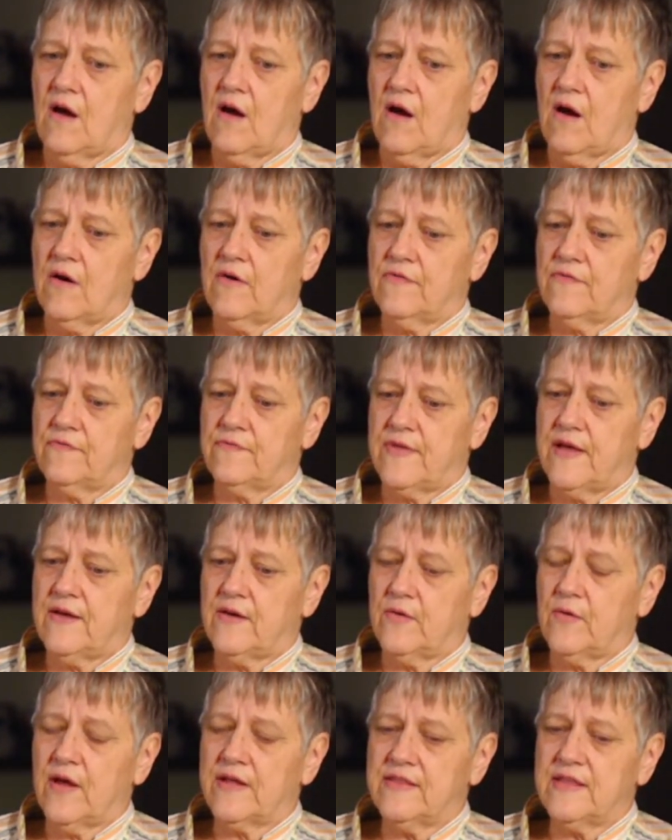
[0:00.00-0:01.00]

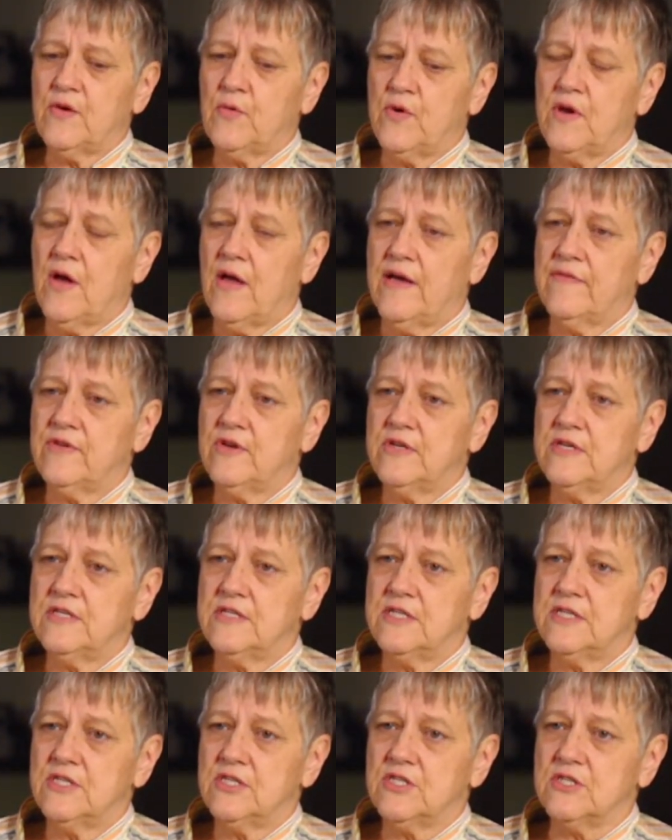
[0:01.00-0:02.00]
I think we all have good
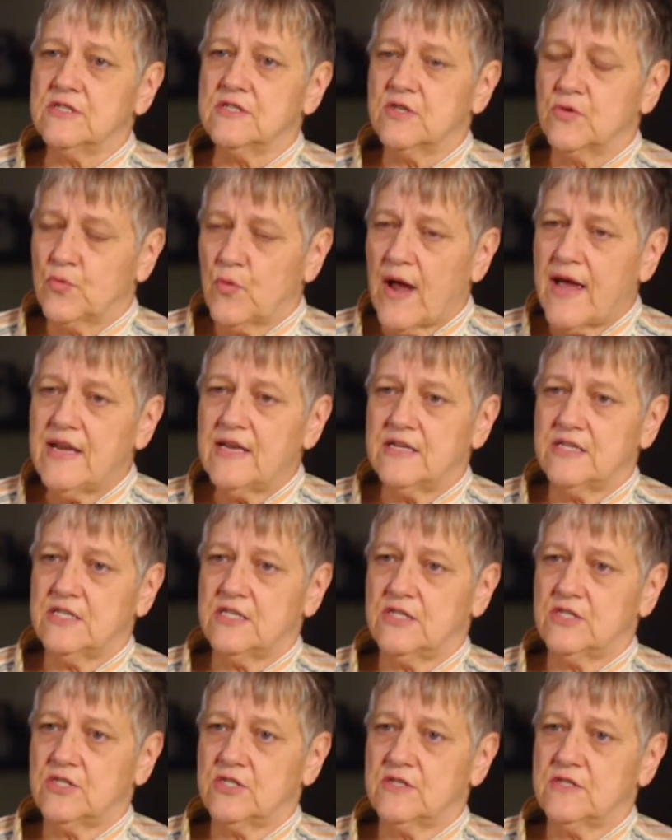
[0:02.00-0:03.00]
intentions, the right
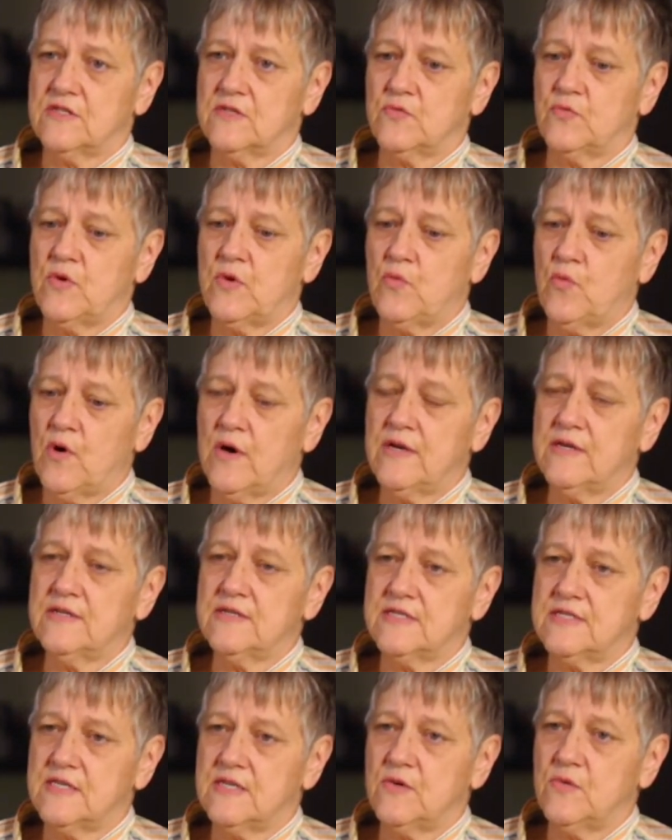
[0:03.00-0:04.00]
intentions. We want to
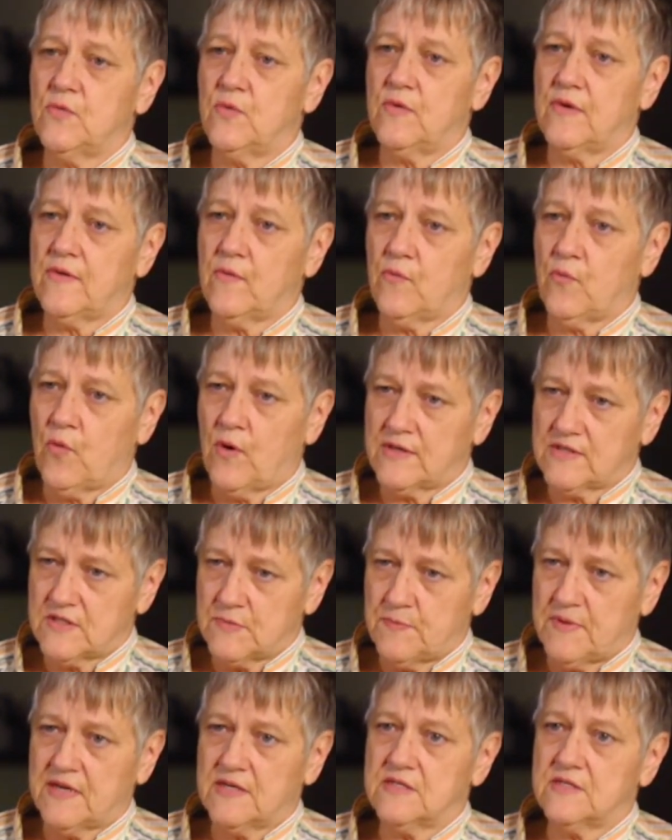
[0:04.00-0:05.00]
see what's
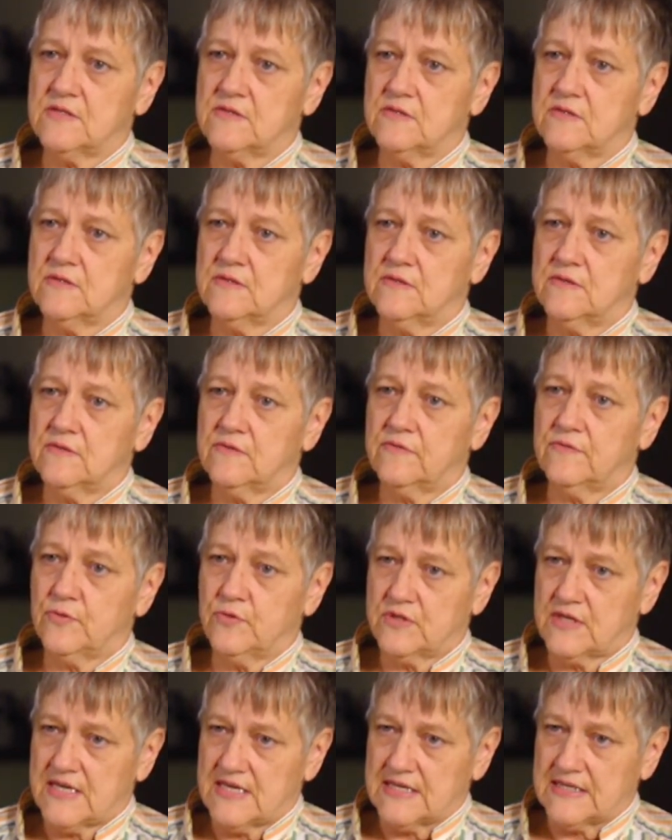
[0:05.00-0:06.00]
best for
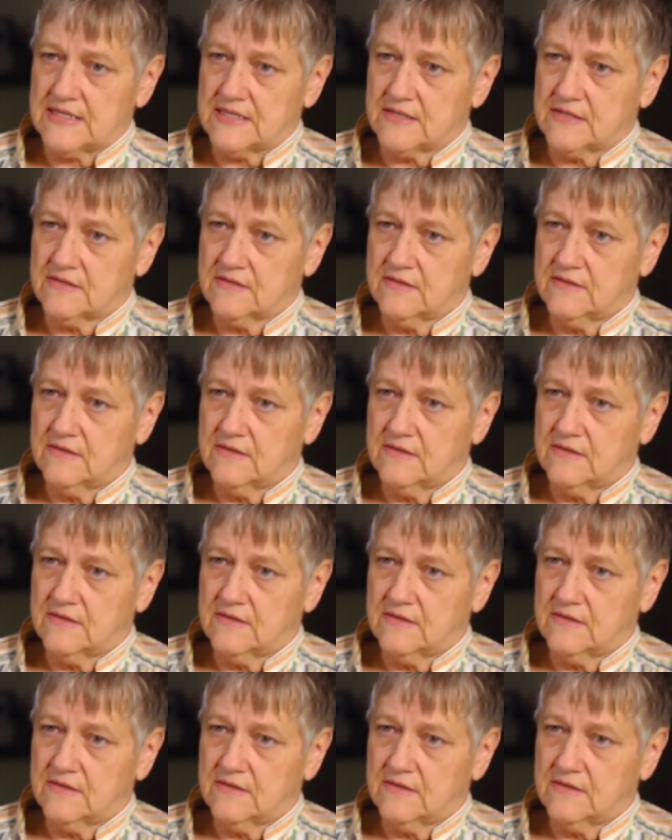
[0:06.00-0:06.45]
kids.